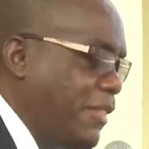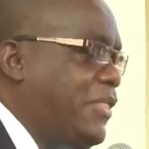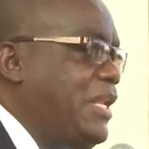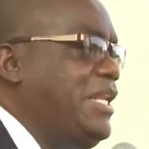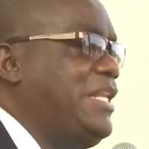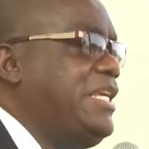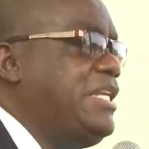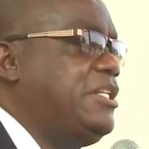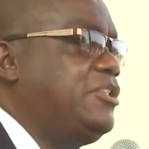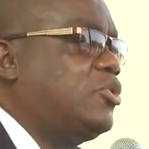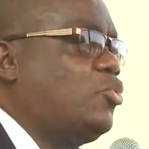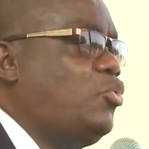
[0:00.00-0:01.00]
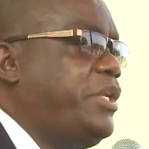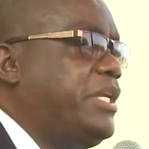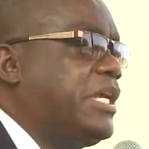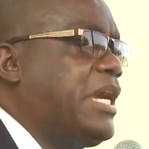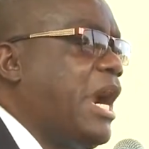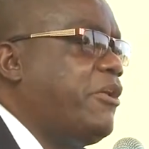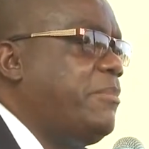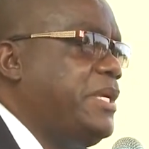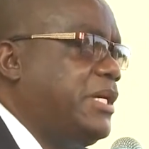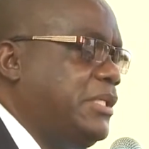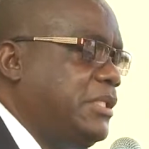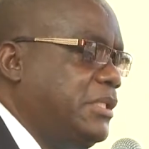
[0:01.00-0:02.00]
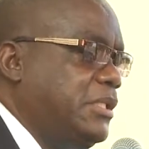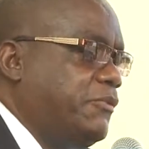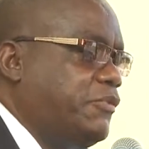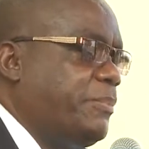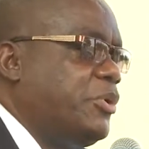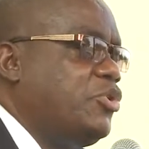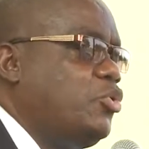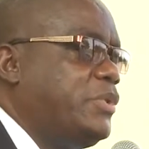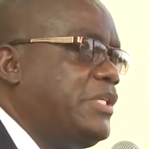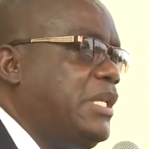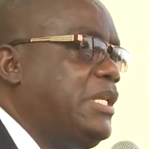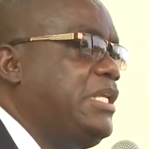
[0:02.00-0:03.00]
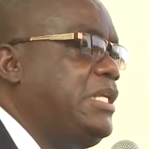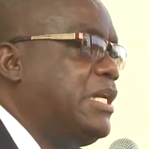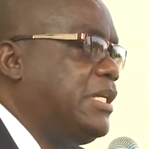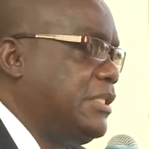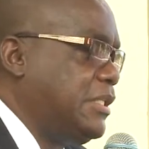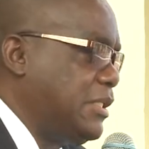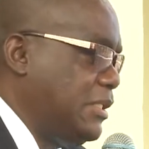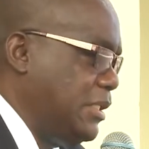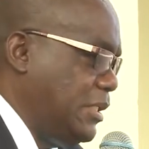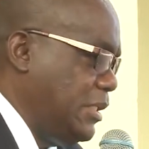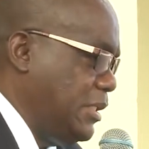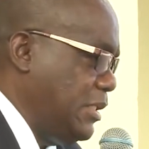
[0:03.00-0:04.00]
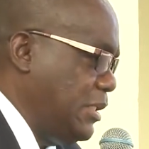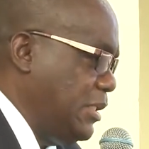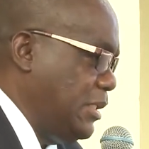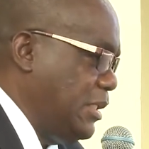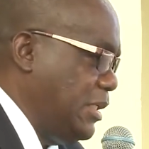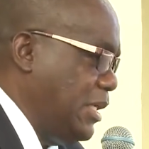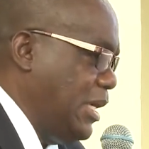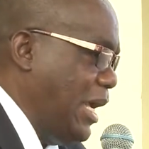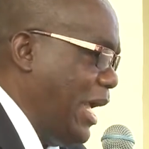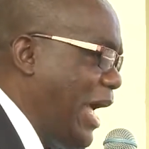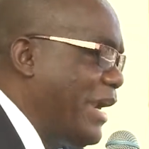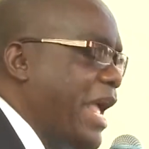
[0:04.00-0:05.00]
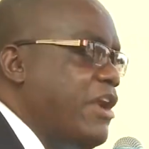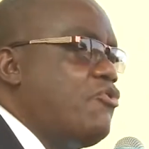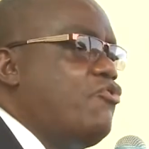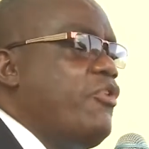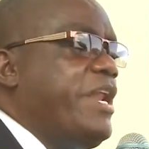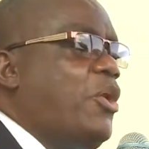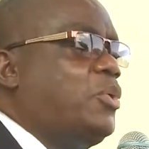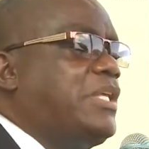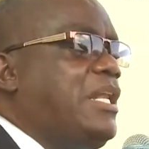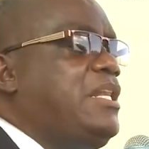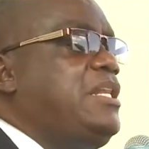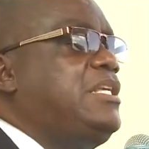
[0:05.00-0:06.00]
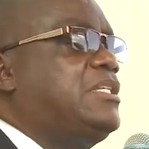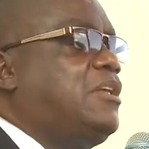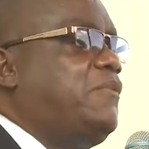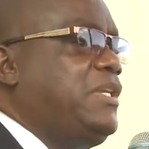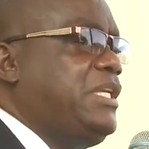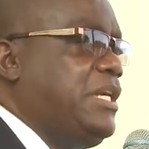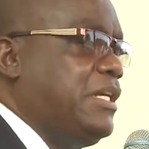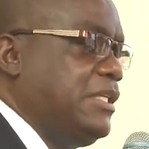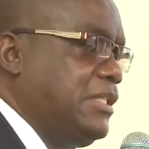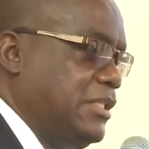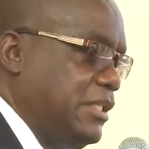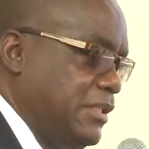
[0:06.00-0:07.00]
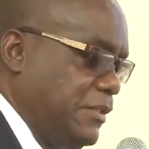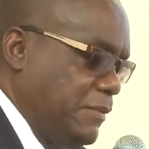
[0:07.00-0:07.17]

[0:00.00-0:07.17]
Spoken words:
The leading school in the Caribbean for producing leaders. And I read out a list of leaders.